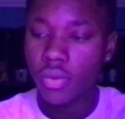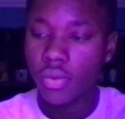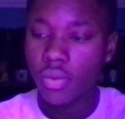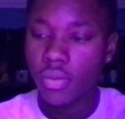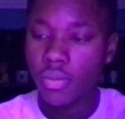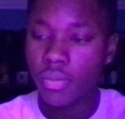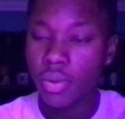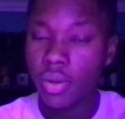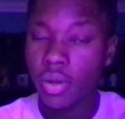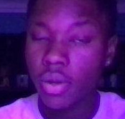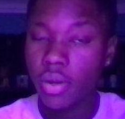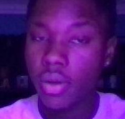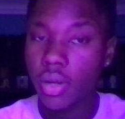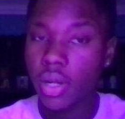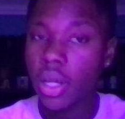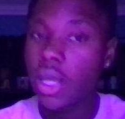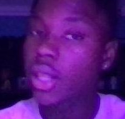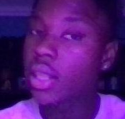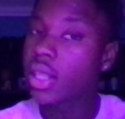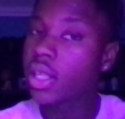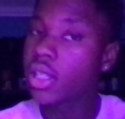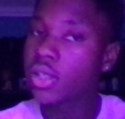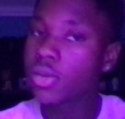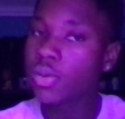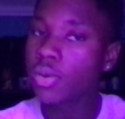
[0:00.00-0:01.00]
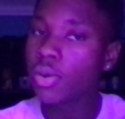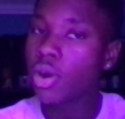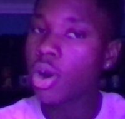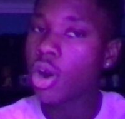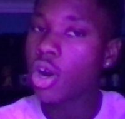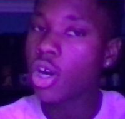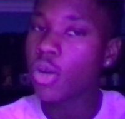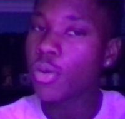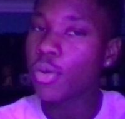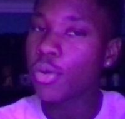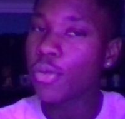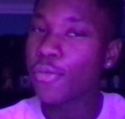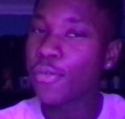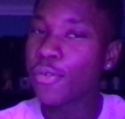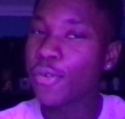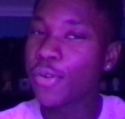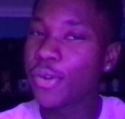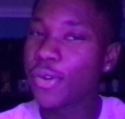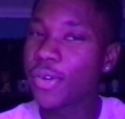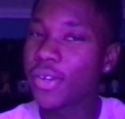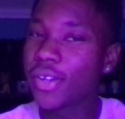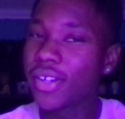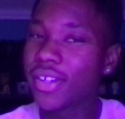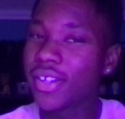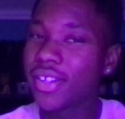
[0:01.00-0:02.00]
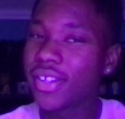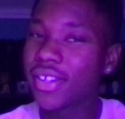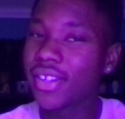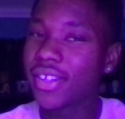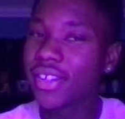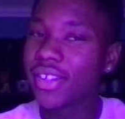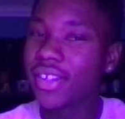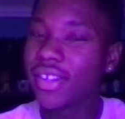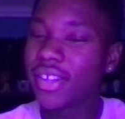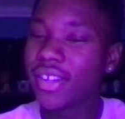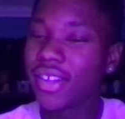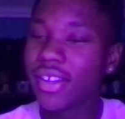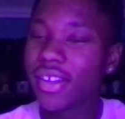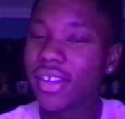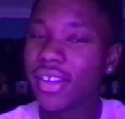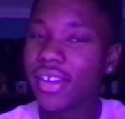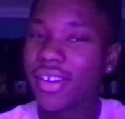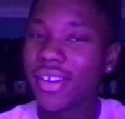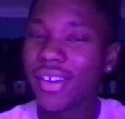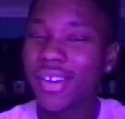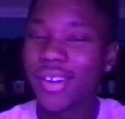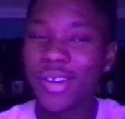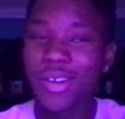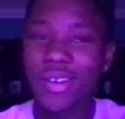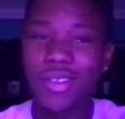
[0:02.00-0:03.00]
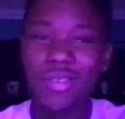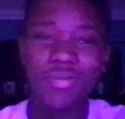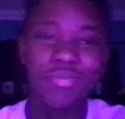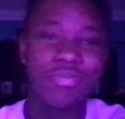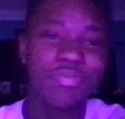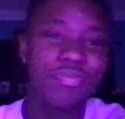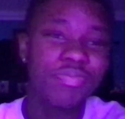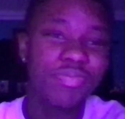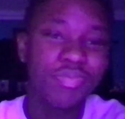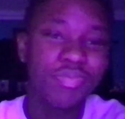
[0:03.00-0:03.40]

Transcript: but at least regarding with food, um,